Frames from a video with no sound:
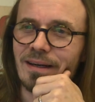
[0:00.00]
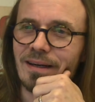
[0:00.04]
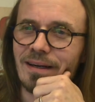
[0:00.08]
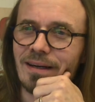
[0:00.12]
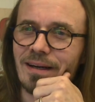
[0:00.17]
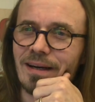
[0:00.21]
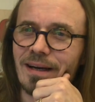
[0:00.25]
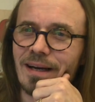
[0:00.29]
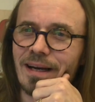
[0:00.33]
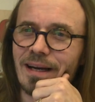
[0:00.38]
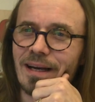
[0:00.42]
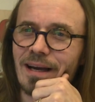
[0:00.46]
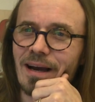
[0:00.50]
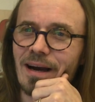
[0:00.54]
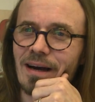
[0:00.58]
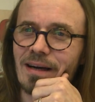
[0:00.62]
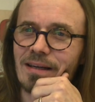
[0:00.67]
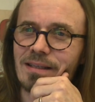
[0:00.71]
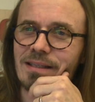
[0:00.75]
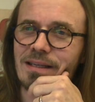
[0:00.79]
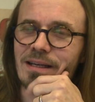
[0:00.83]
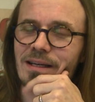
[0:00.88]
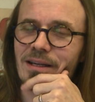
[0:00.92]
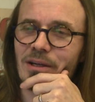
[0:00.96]
Hey
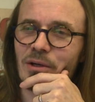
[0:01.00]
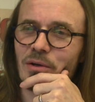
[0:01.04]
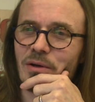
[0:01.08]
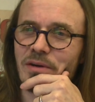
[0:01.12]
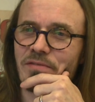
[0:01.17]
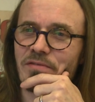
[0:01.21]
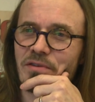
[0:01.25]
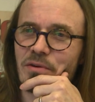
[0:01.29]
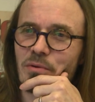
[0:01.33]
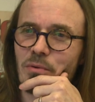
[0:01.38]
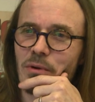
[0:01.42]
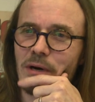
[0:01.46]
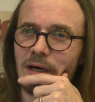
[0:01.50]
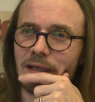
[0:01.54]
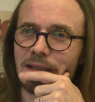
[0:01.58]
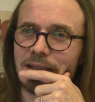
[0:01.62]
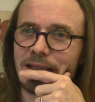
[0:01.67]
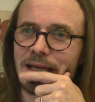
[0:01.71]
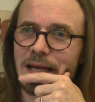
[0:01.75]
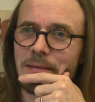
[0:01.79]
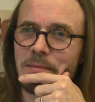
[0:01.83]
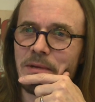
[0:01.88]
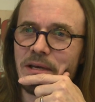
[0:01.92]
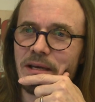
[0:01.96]
guys, hello everyone.
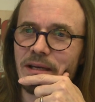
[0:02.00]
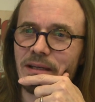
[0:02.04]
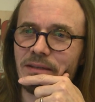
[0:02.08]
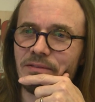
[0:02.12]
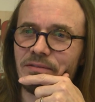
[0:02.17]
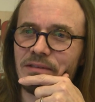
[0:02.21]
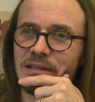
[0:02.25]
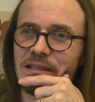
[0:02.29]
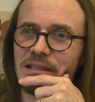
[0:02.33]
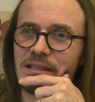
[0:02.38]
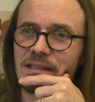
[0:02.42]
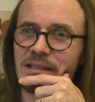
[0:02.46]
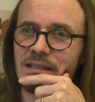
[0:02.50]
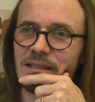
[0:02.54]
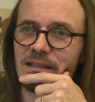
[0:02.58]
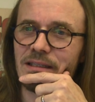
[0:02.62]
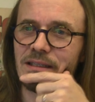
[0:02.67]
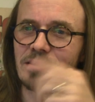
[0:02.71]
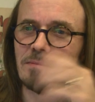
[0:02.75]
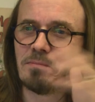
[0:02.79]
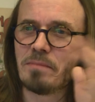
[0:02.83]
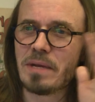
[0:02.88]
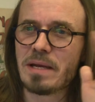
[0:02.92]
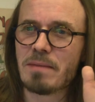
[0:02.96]
Damien,
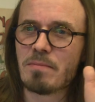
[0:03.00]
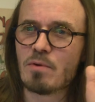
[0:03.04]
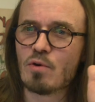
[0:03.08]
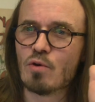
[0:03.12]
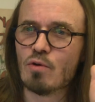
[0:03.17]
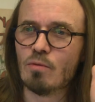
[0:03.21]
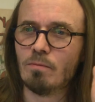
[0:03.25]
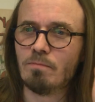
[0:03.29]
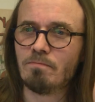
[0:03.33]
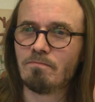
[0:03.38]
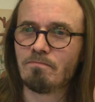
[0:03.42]
Vincent, Mibu,